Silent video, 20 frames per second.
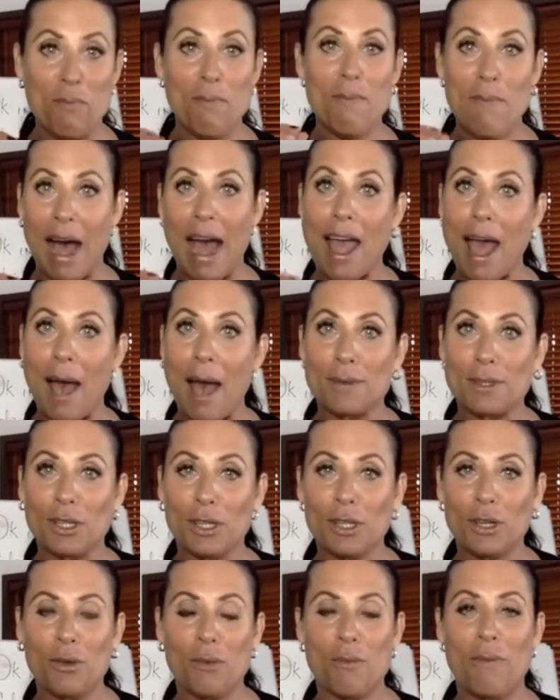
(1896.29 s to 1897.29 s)
my
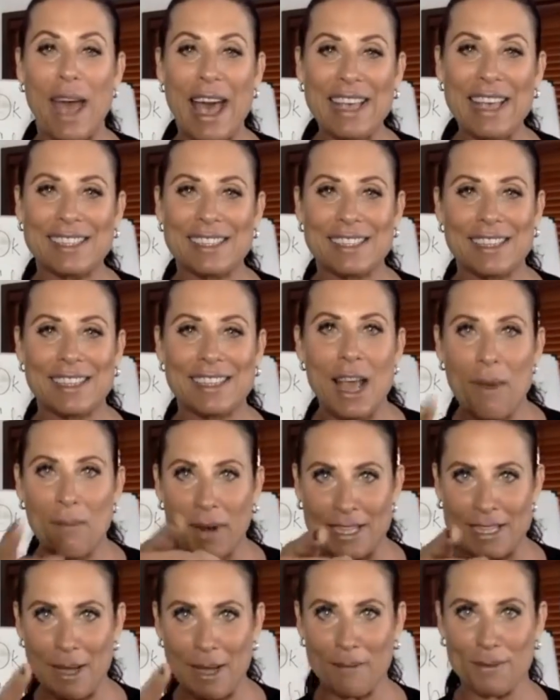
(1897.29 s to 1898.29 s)
absolute best, but
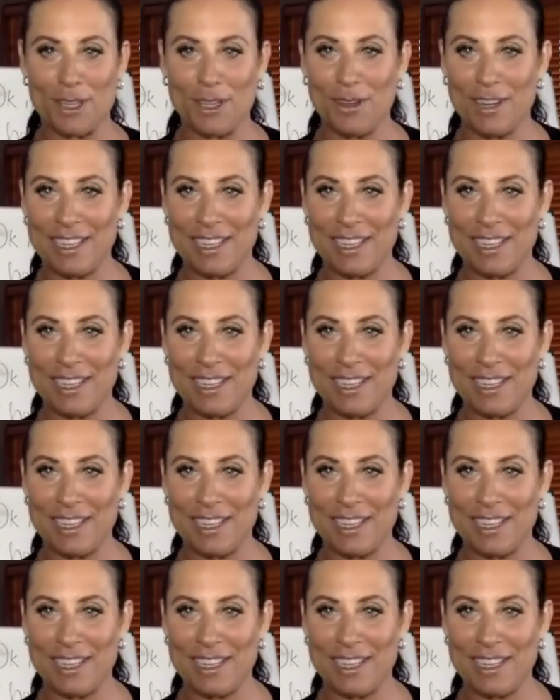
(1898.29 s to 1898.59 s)
it's up to you to